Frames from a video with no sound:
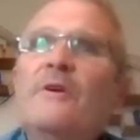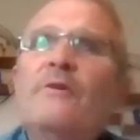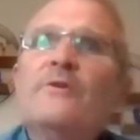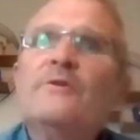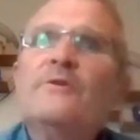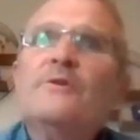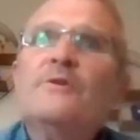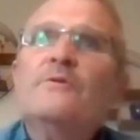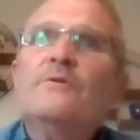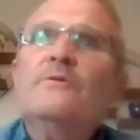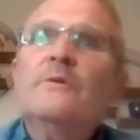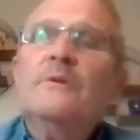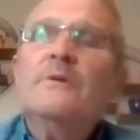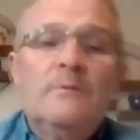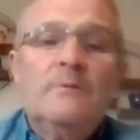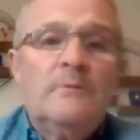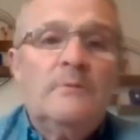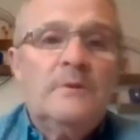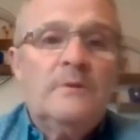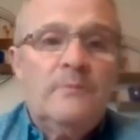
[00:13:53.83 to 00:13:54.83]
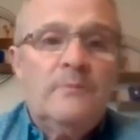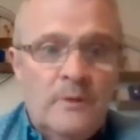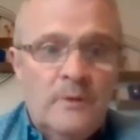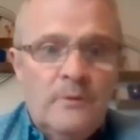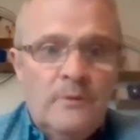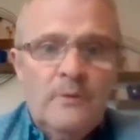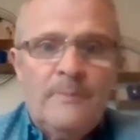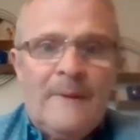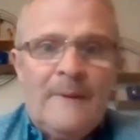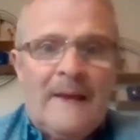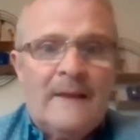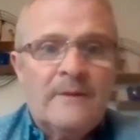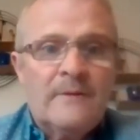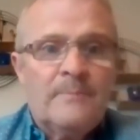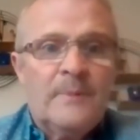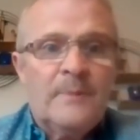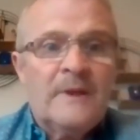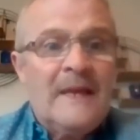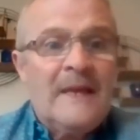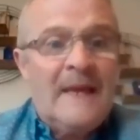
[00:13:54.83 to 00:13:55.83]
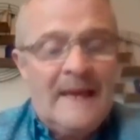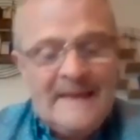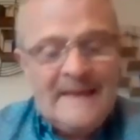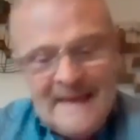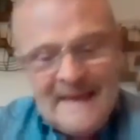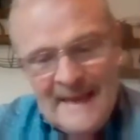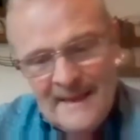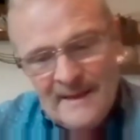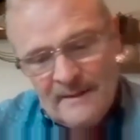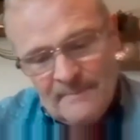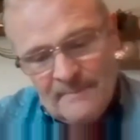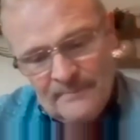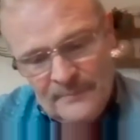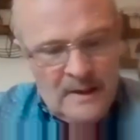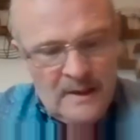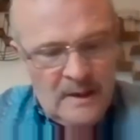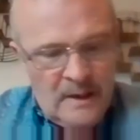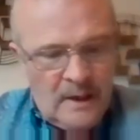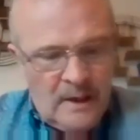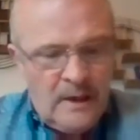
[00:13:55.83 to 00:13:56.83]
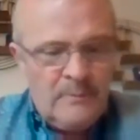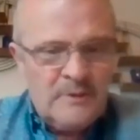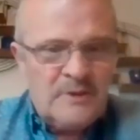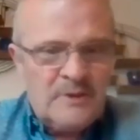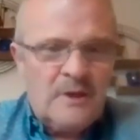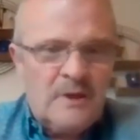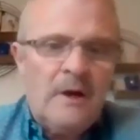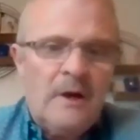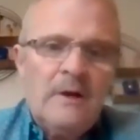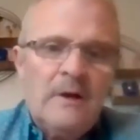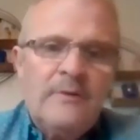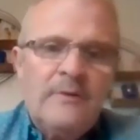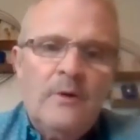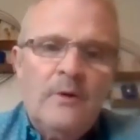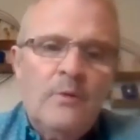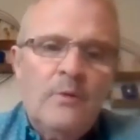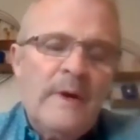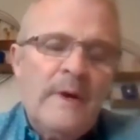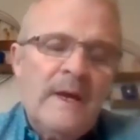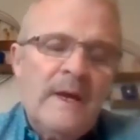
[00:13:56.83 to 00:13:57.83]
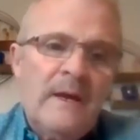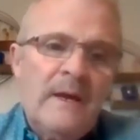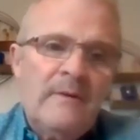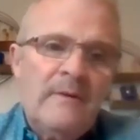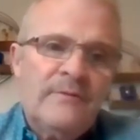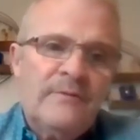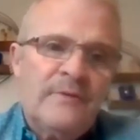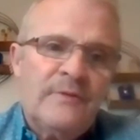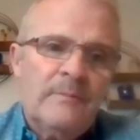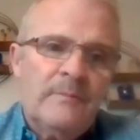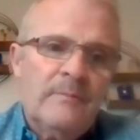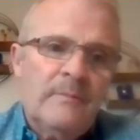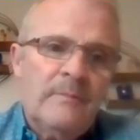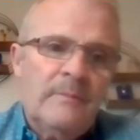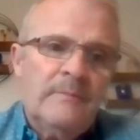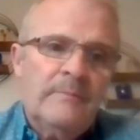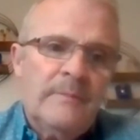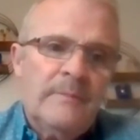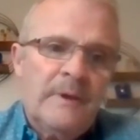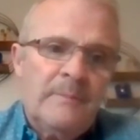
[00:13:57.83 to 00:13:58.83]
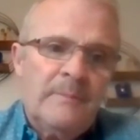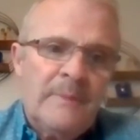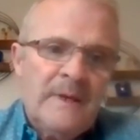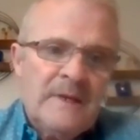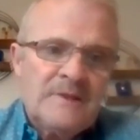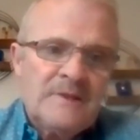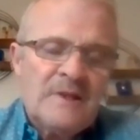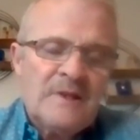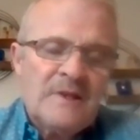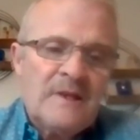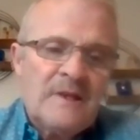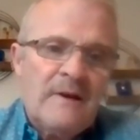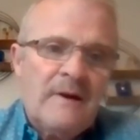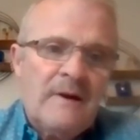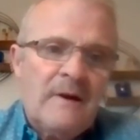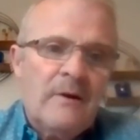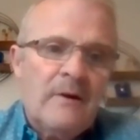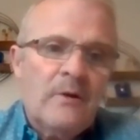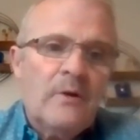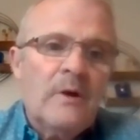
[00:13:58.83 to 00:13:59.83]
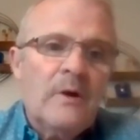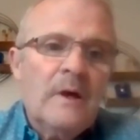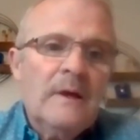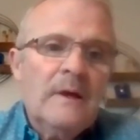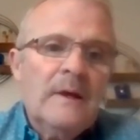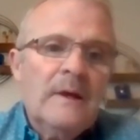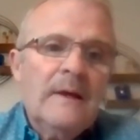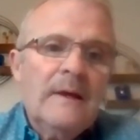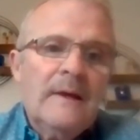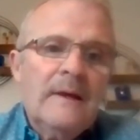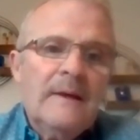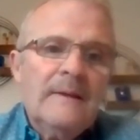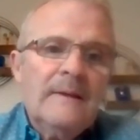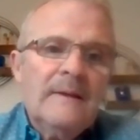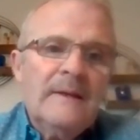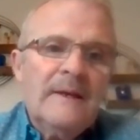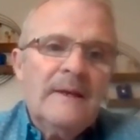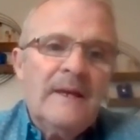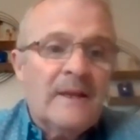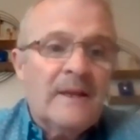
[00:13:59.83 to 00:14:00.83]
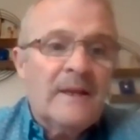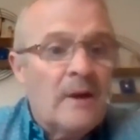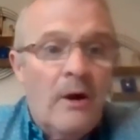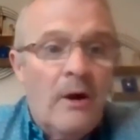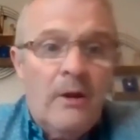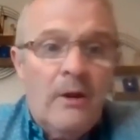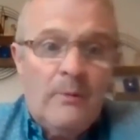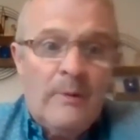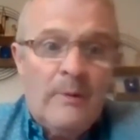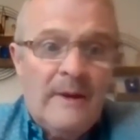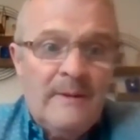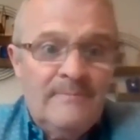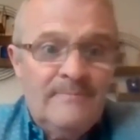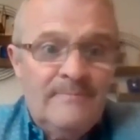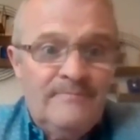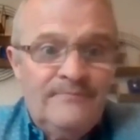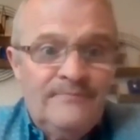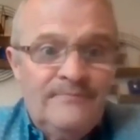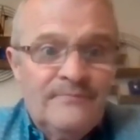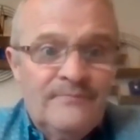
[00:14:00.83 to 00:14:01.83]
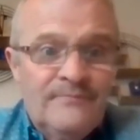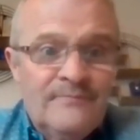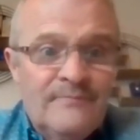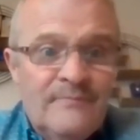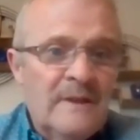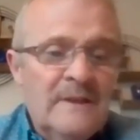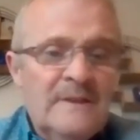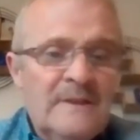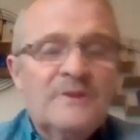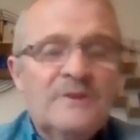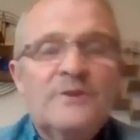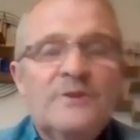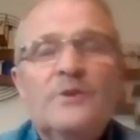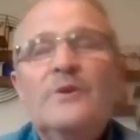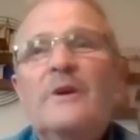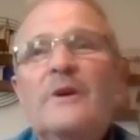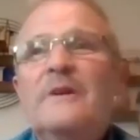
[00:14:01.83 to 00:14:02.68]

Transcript: or two. They were a good band, but again, I was caught away from my base in Carlow in Galway. So I